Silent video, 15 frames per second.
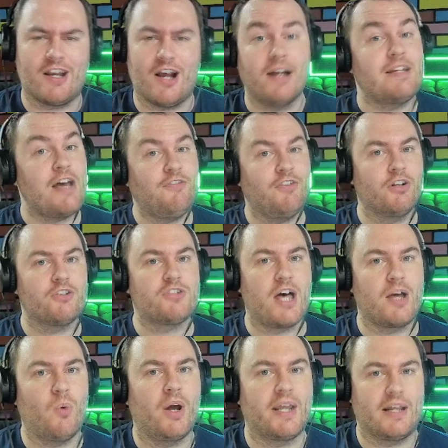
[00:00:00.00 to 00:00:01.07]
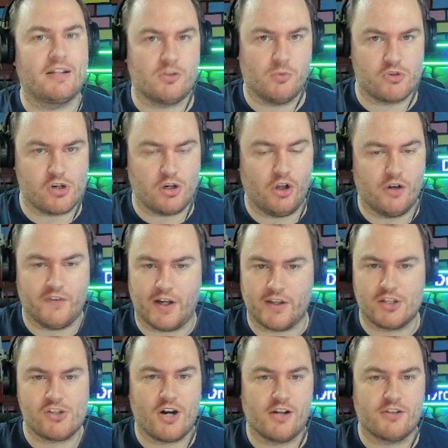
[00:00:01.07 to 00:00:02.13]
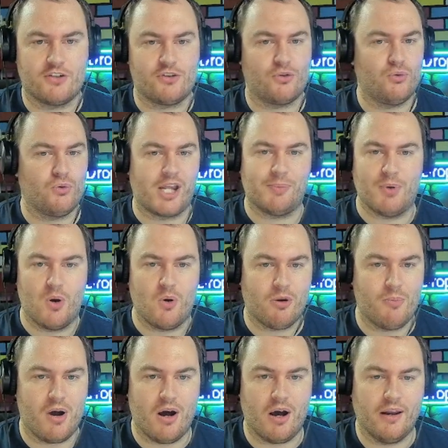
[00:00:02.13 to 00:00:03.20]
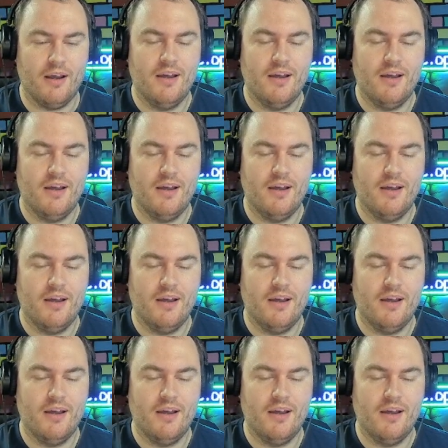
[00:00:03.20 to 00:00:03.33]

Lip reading: I definitely understand why he gets so much love. I think Charizard's a great Pokemon.